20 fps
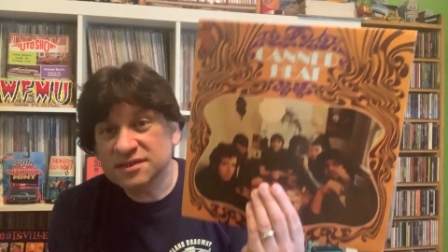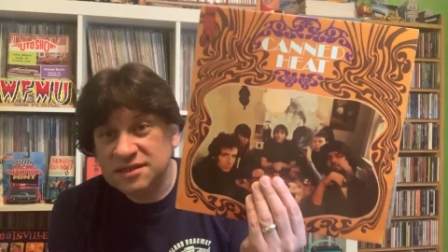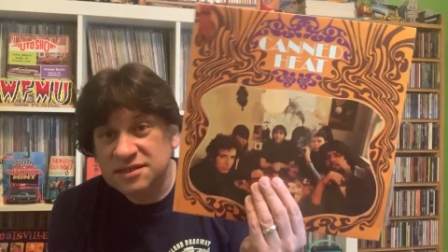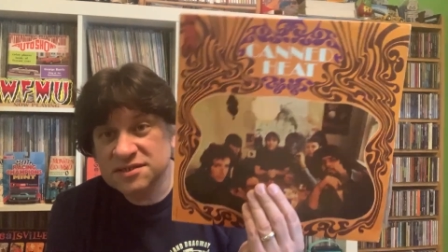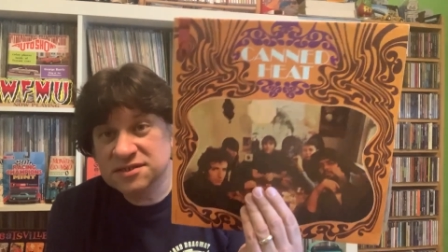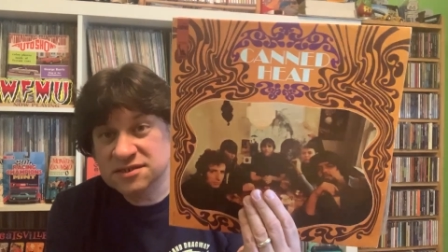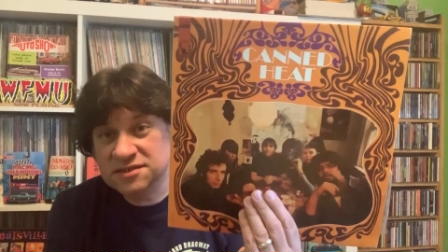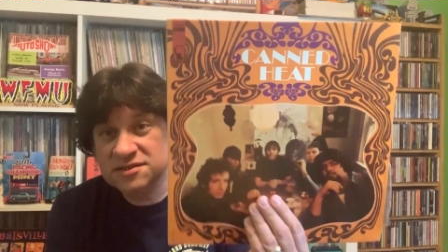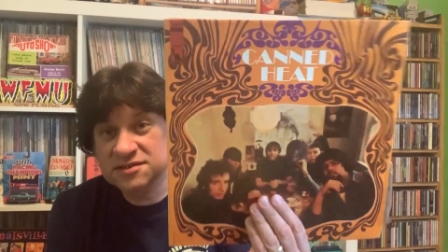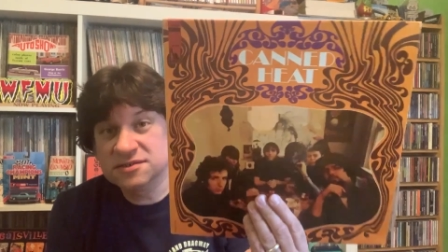
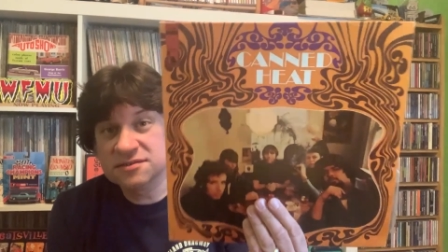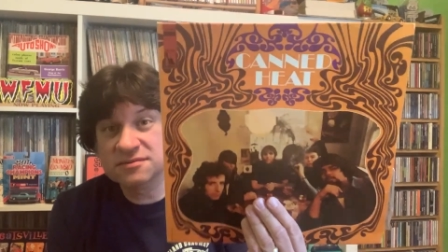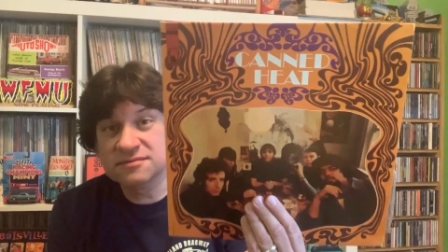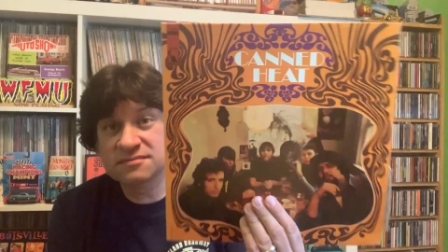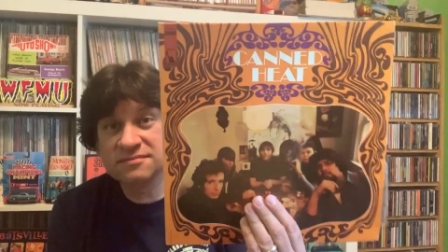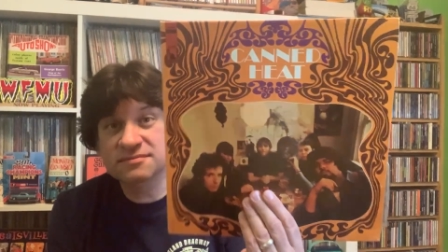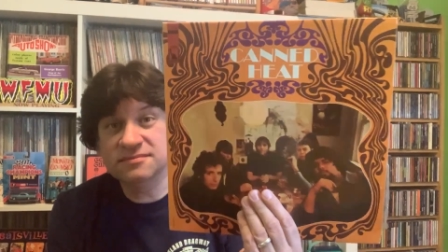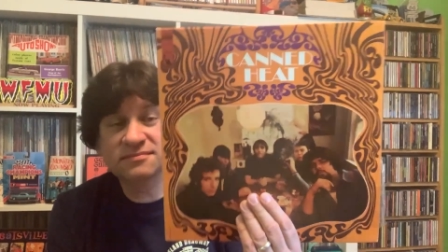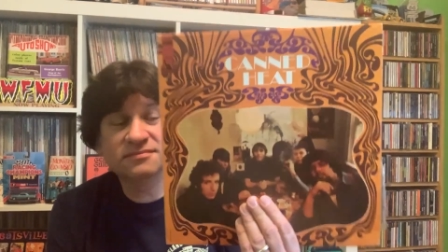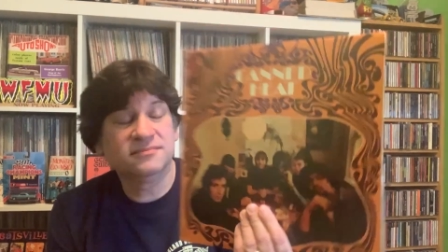this is your,
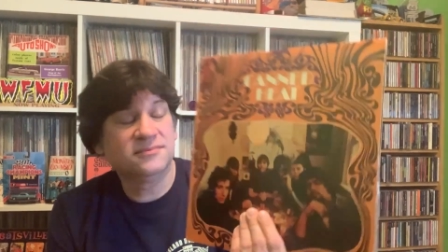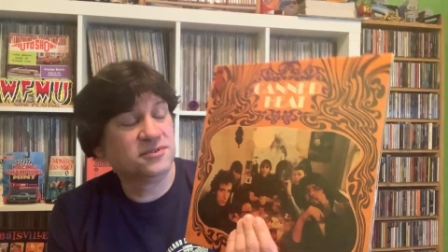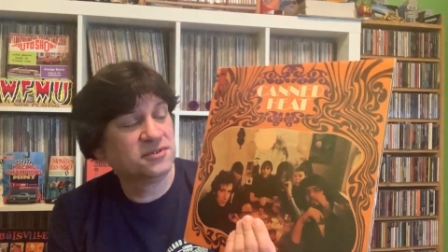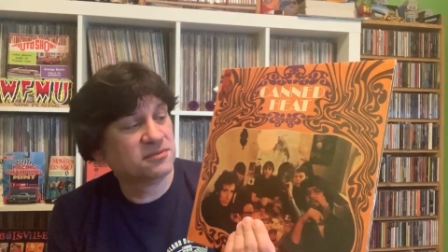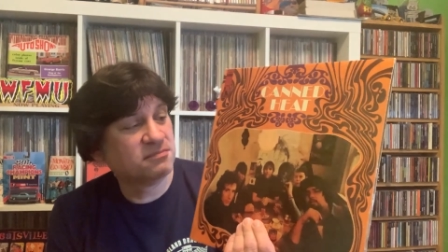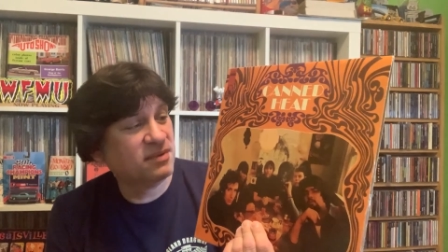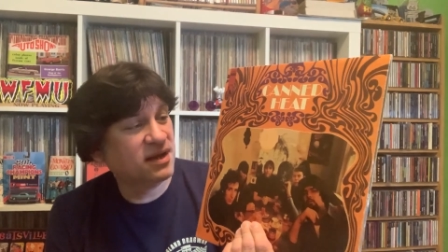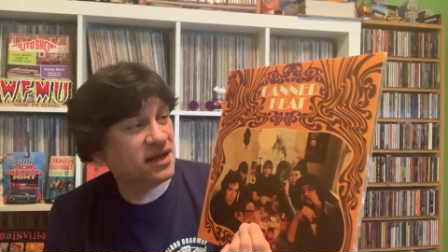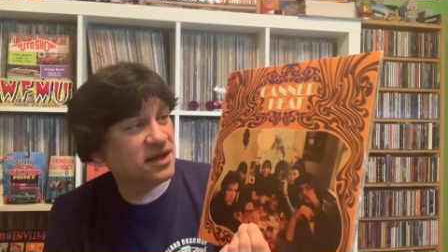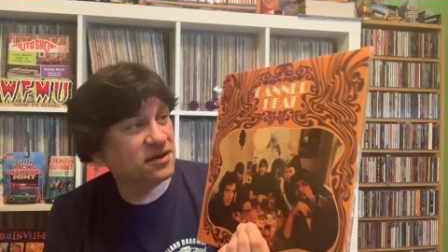your
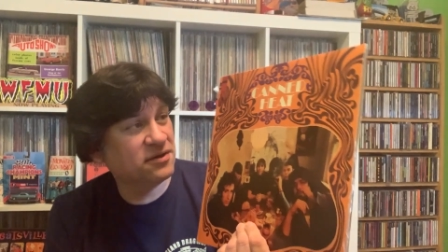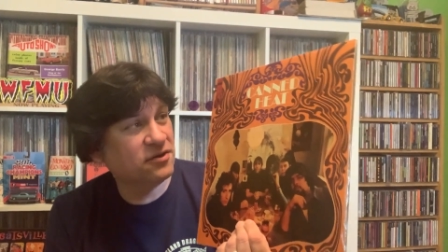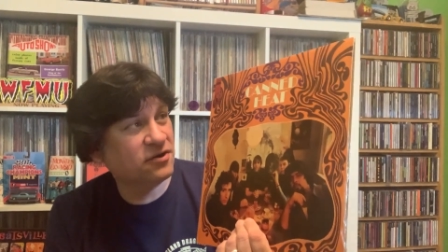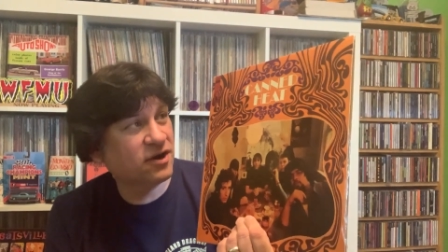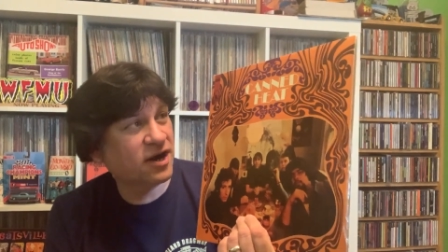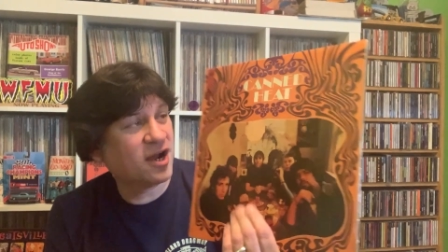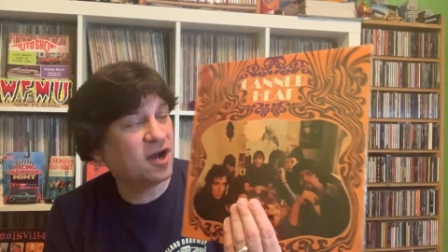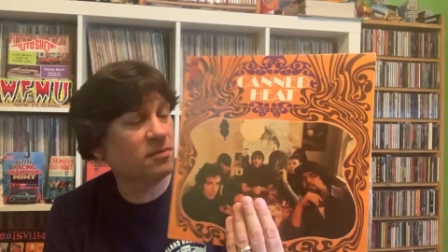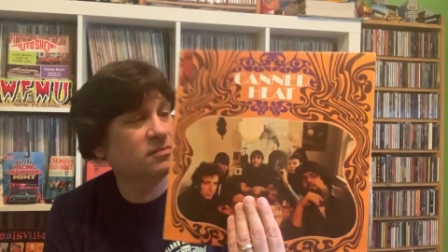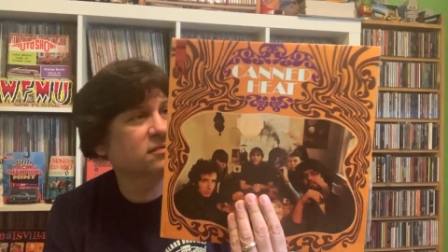band, your
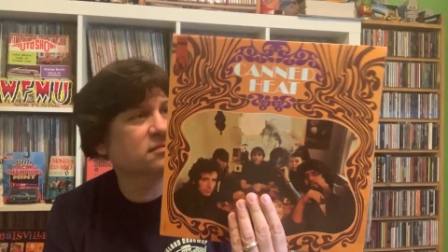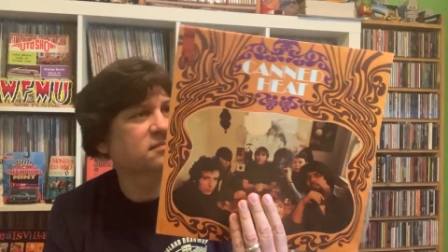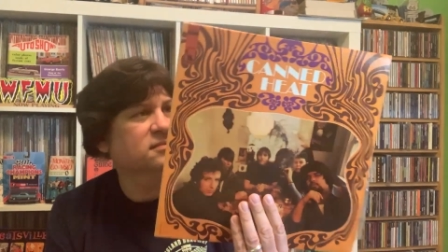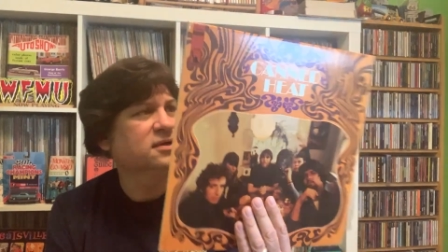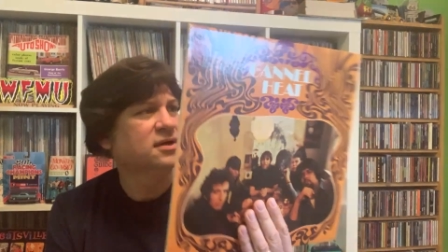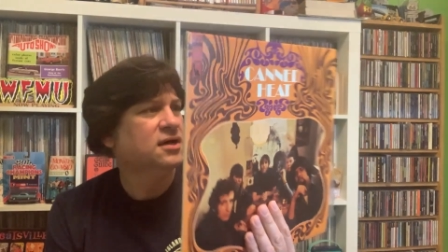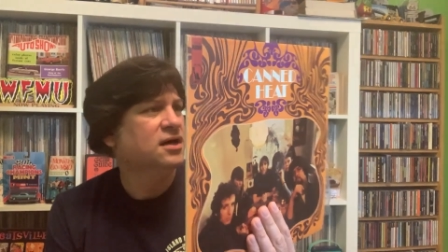album.